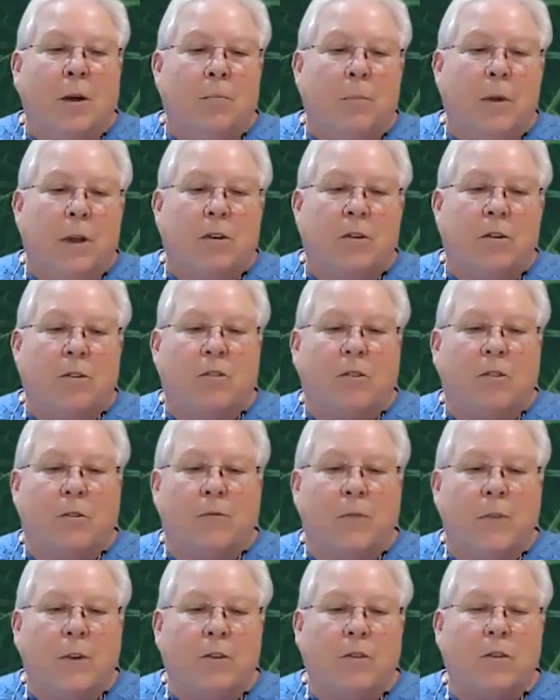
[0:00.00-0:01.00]
because the
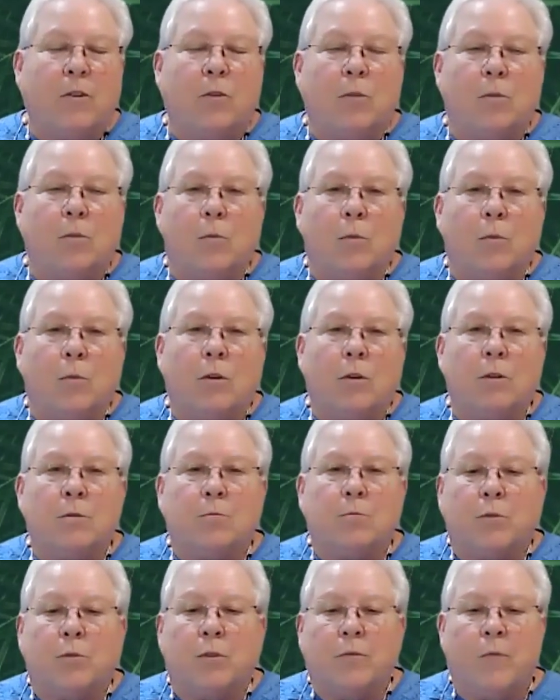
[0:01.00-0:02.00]
physical
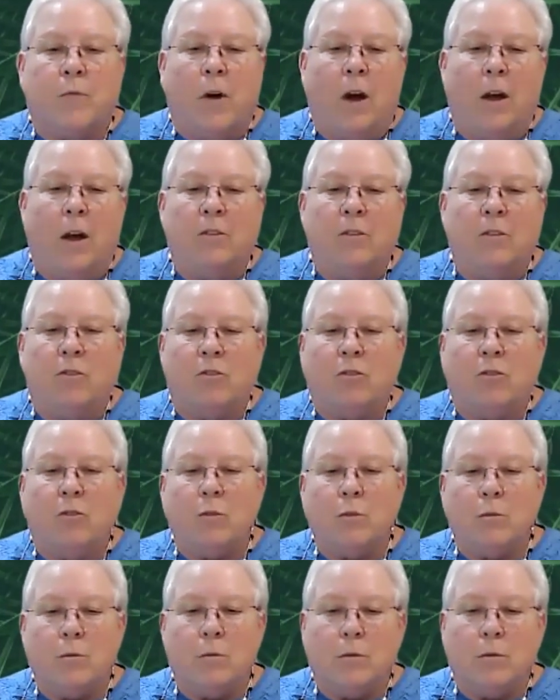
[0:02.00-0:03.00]
world provides
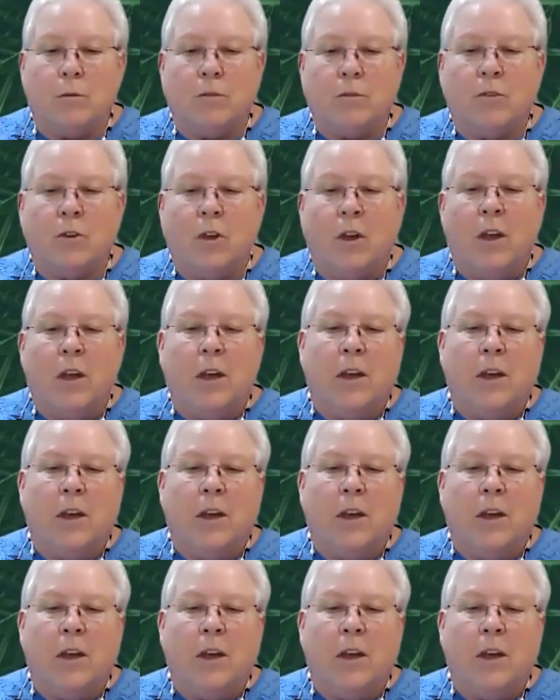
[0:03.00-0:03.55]
tools